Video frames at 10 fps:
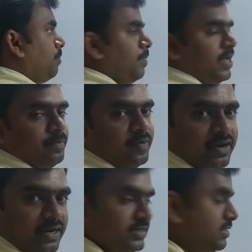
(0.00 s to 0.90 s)
plane
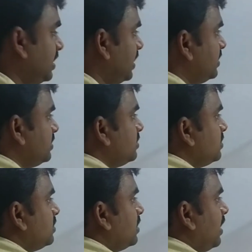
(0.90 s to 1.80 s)
polarized light,
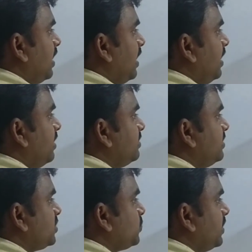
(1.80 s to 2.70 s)
And
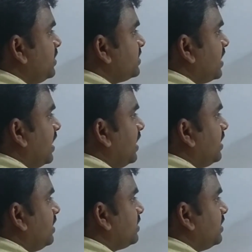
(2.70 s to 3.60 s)
this one is
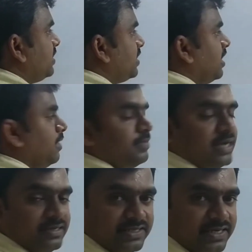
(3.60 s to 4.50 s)
angle theta I am
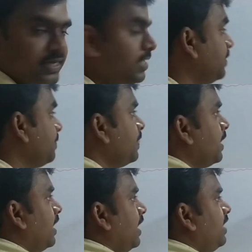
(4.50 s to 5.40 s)
considering
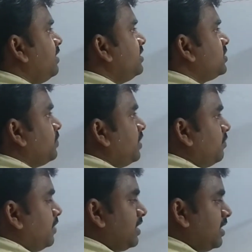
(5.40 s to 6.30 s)
and this one
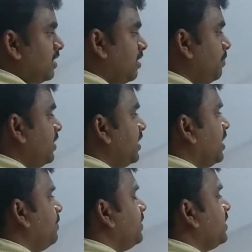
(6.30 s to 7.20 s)
vertical component I
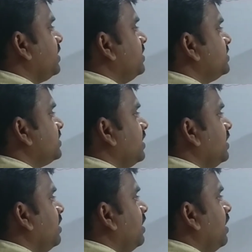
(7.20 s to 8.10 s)
am taking as
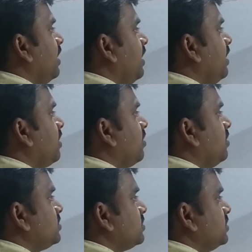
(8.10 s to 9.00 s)
A, A
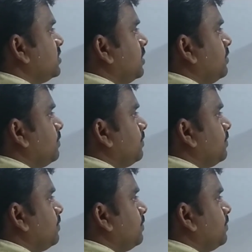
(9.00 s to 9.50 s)
cos theta.